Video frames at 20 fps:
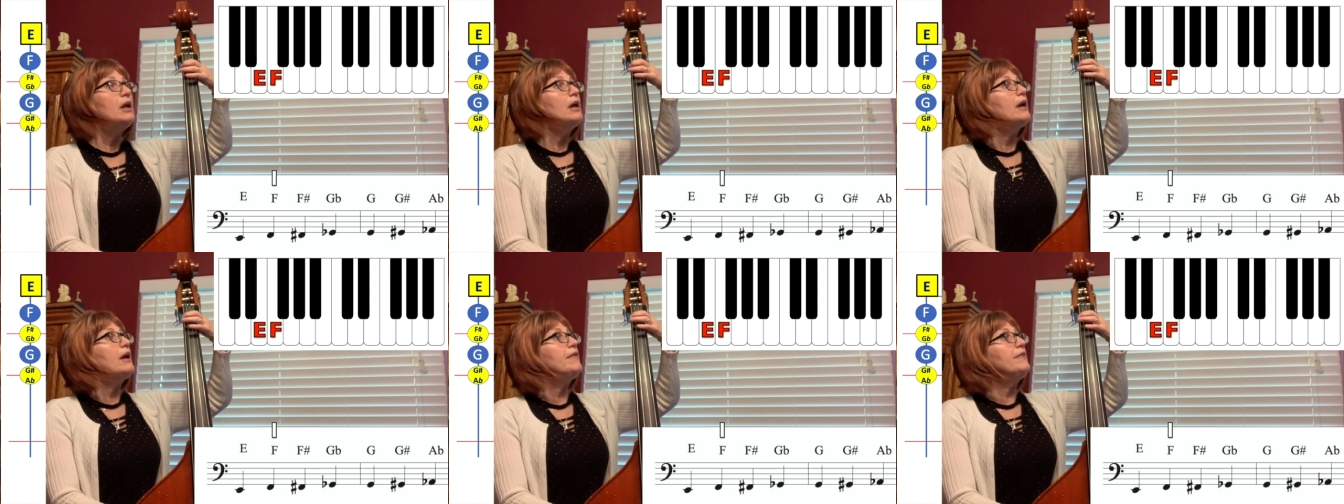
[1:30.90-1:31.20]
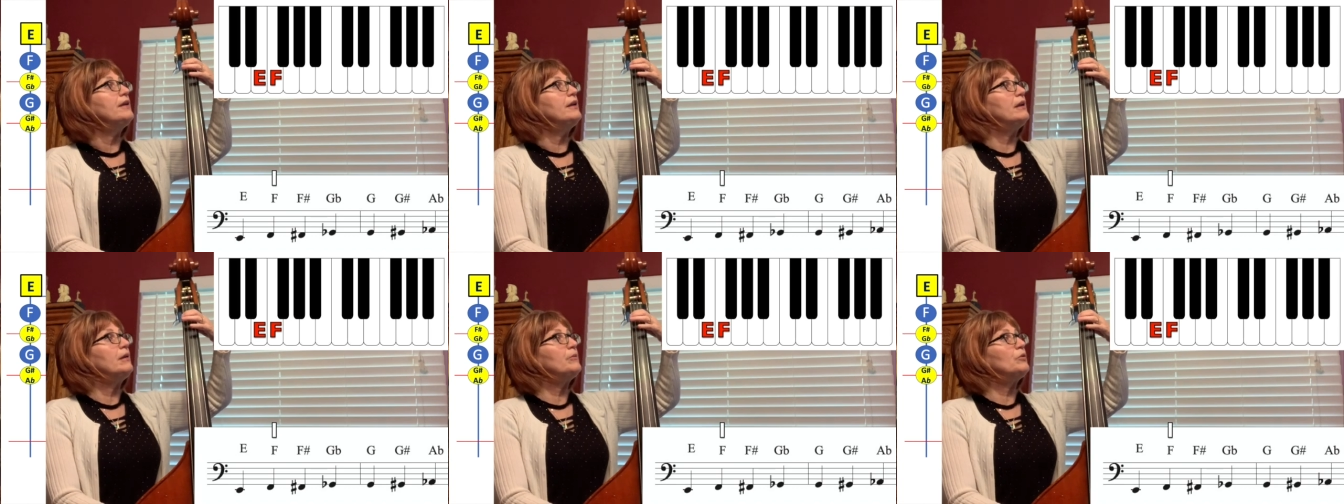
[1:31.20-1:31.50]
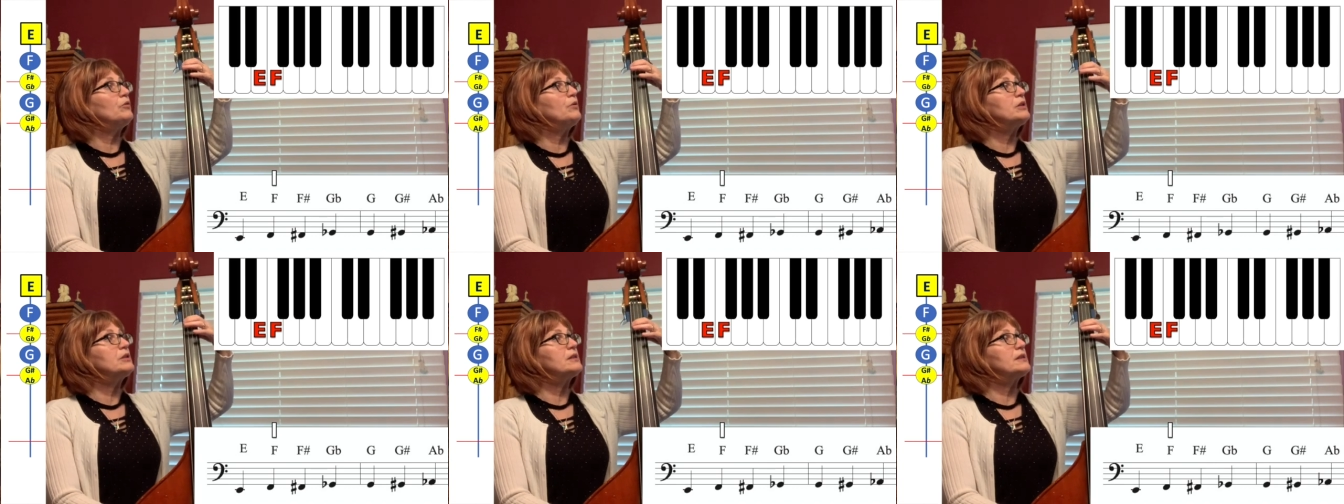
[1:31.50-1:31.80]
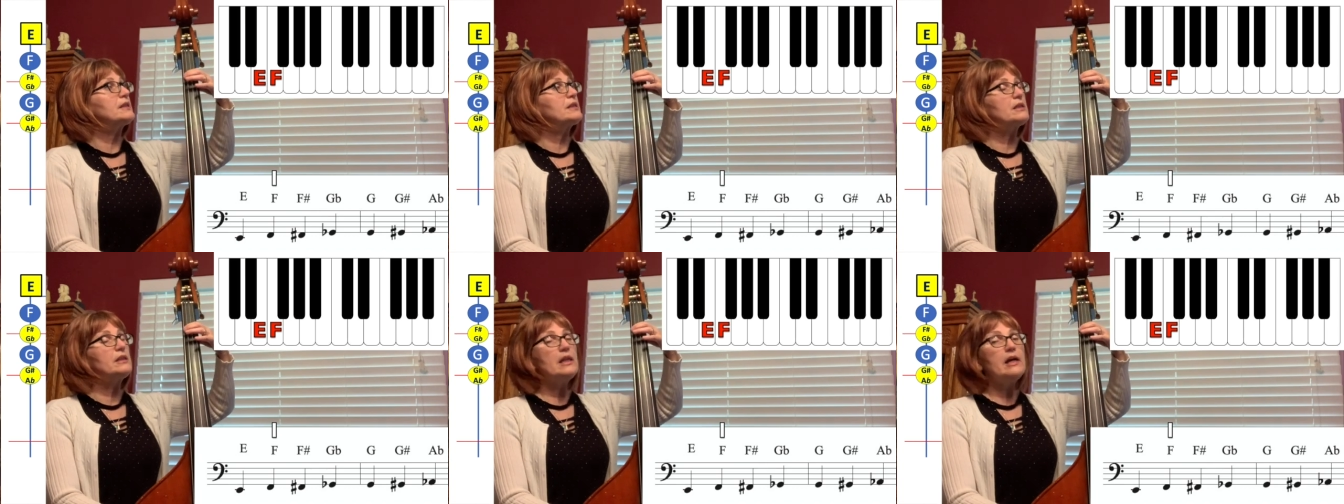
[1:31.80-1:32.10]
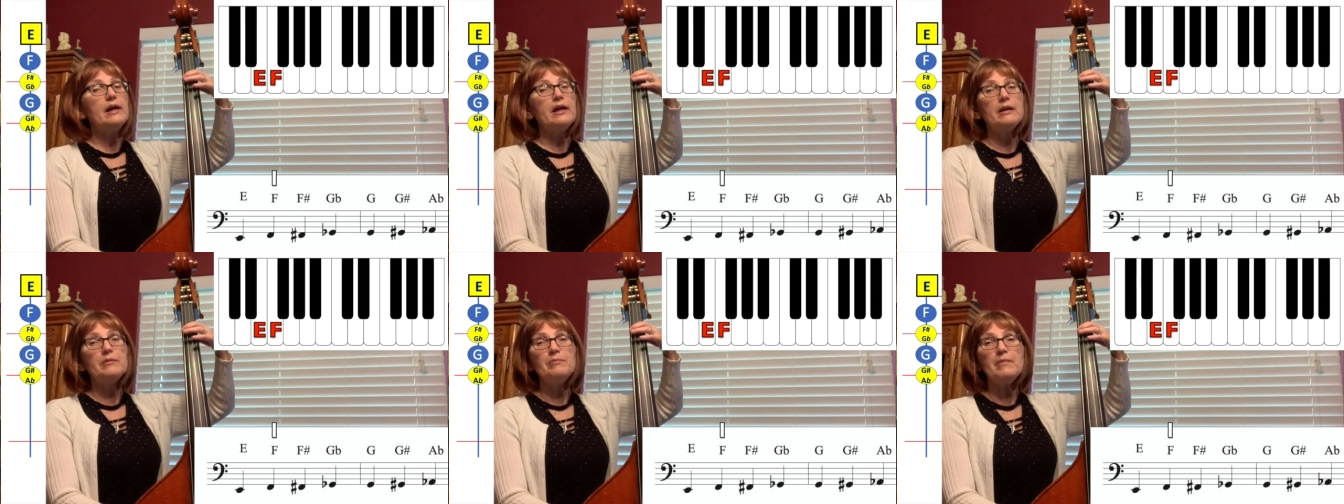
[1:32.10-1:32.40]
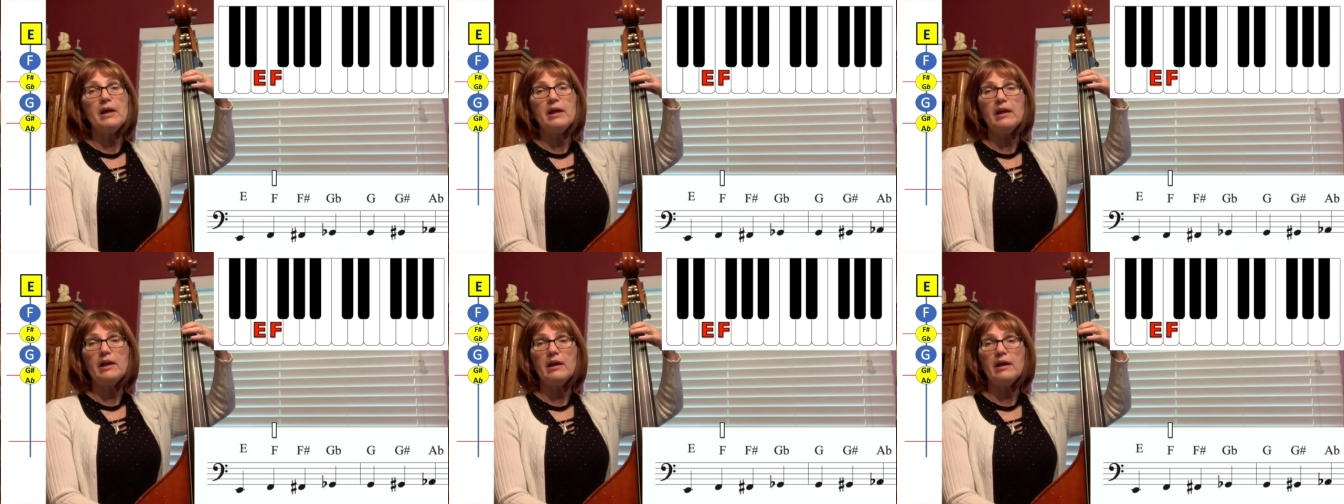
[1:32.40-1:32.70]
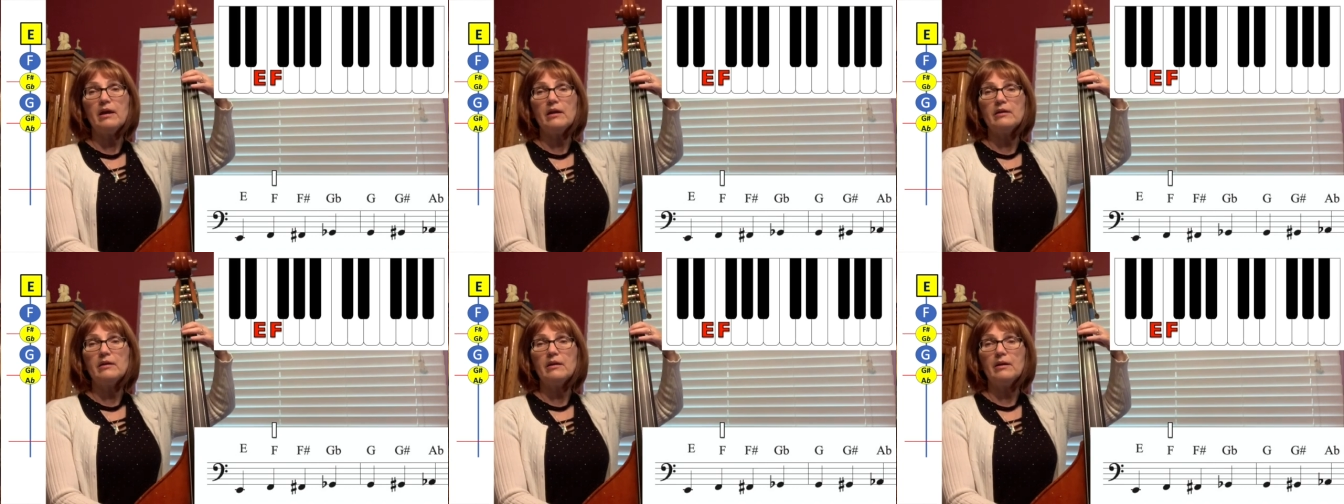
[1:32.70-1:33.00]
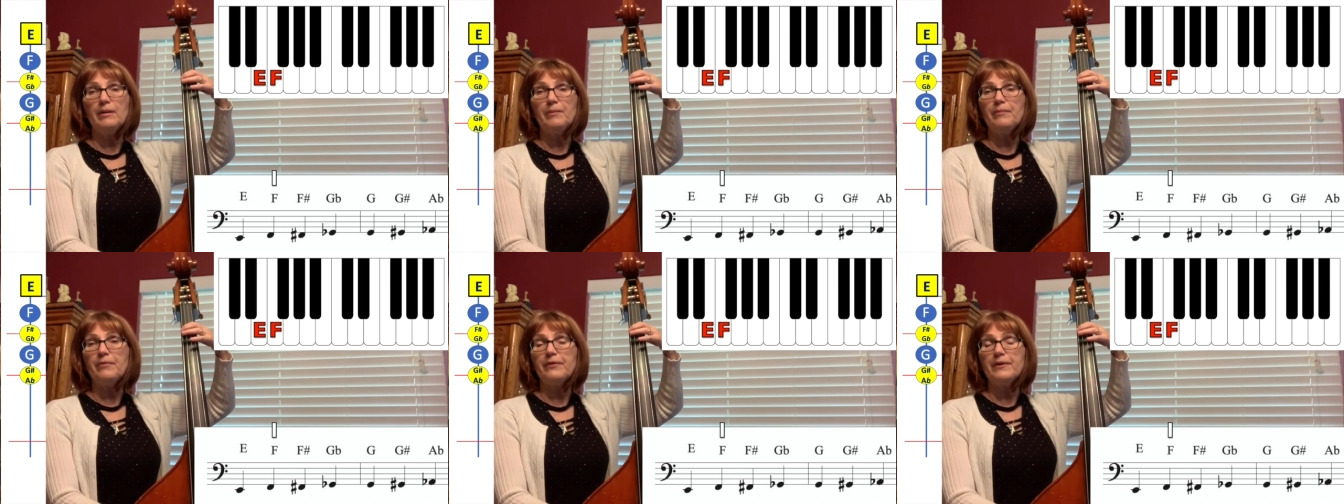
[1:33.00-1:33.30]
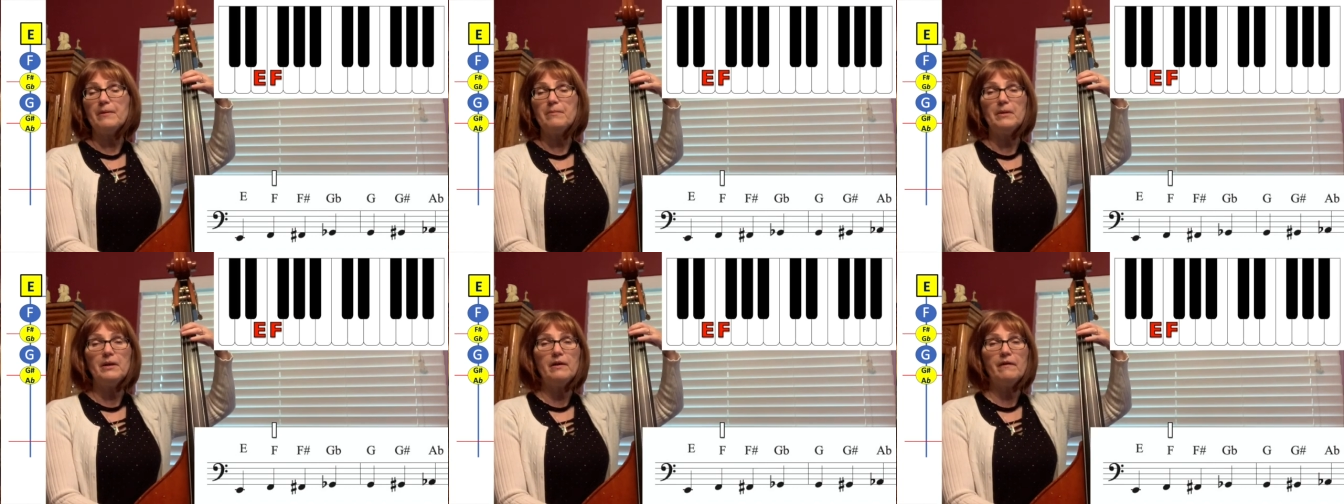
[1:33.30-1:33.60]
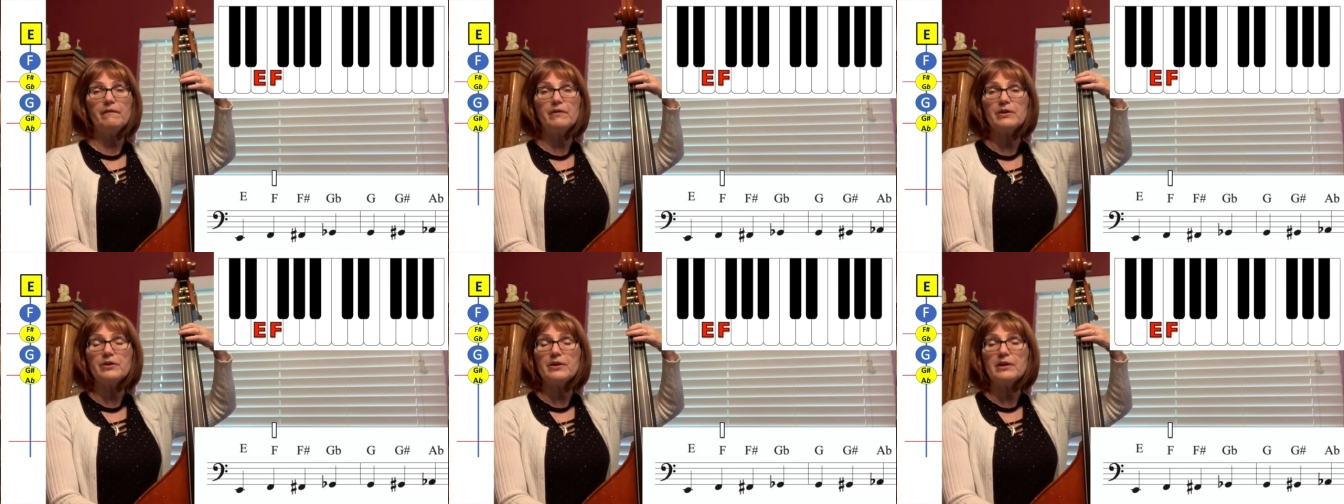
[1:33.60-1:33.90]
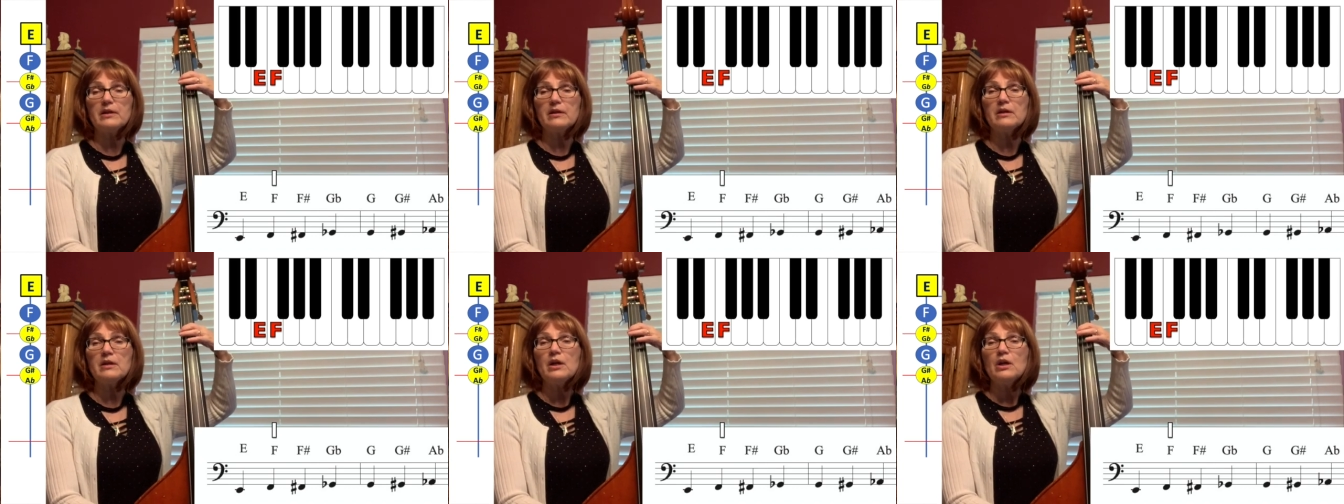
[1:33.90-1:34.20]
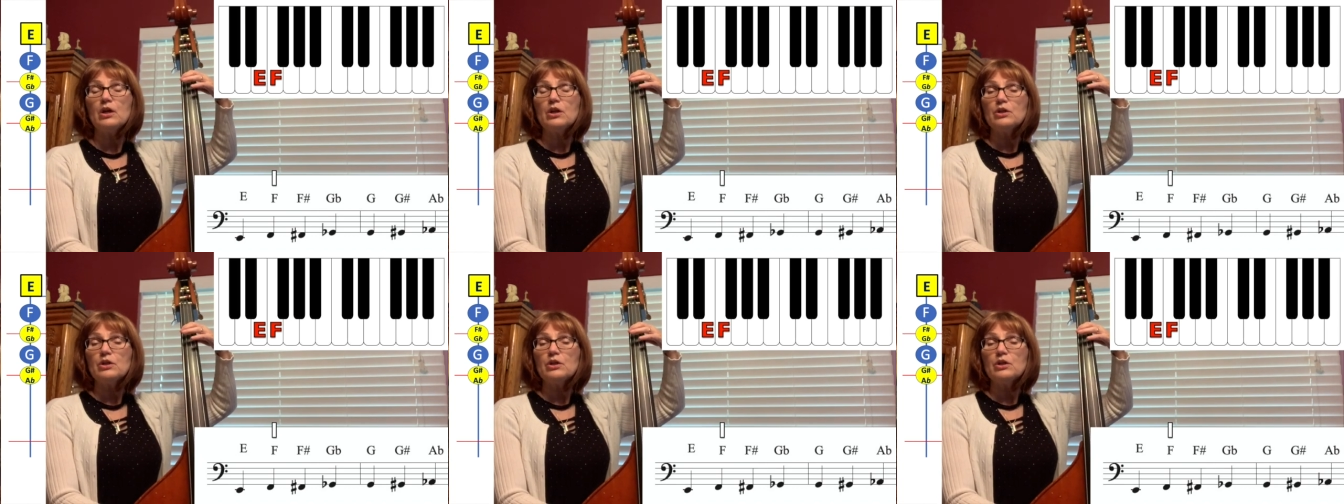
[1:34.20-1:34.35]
And then I'm going to slide my hand up, thumb and everything,